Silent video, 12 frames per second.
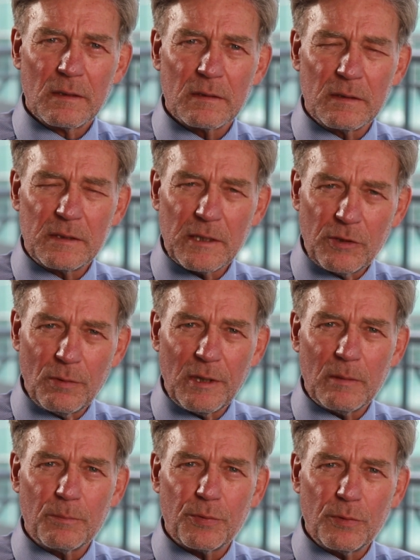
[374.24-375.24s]

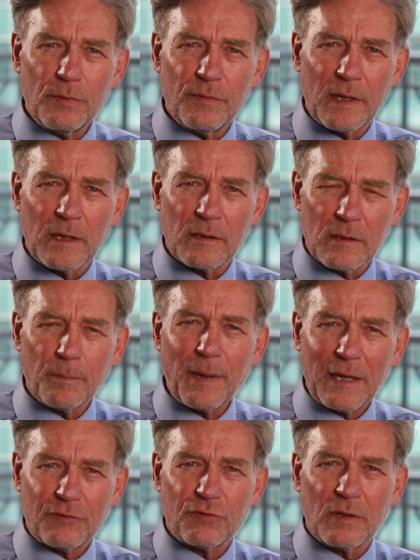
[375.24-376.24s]
continually improving and
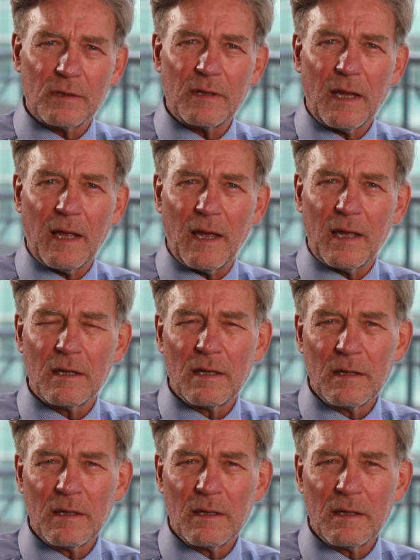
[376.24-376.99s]
compassionate care